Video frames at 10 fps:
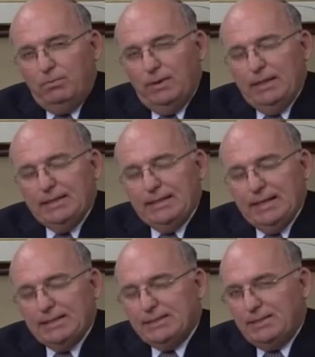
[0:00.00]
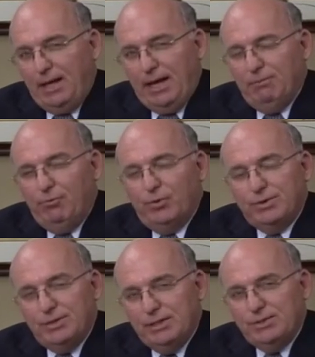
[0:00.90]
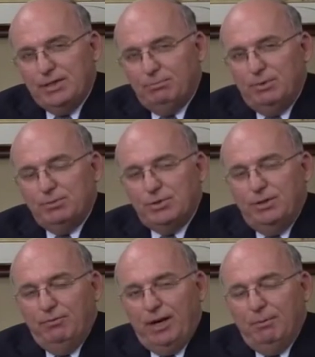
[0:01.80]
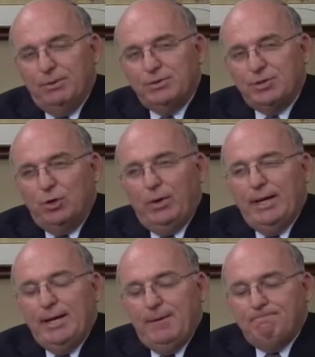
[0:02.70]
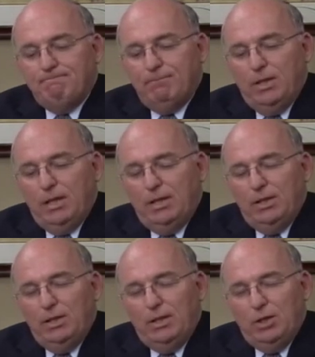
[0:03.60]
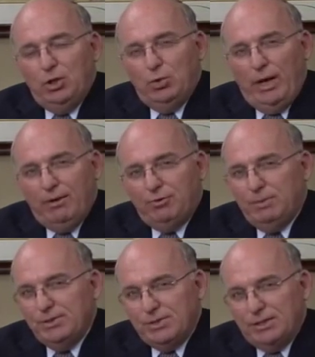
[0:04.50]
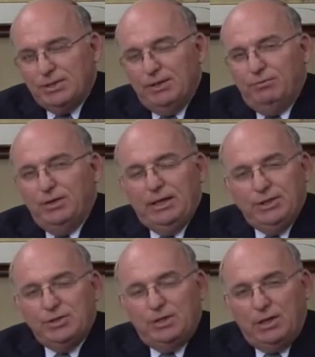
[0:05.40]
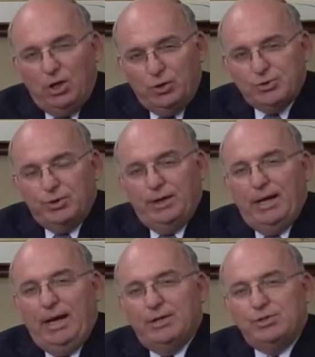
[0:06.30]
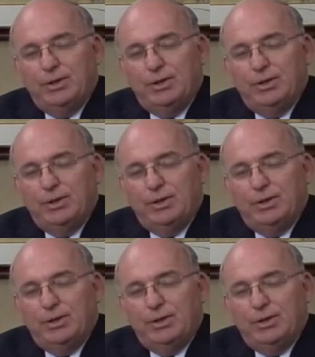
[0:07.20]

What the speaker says: It takes time for these symptoms to develop, and so you have to be sensitive to each culture as to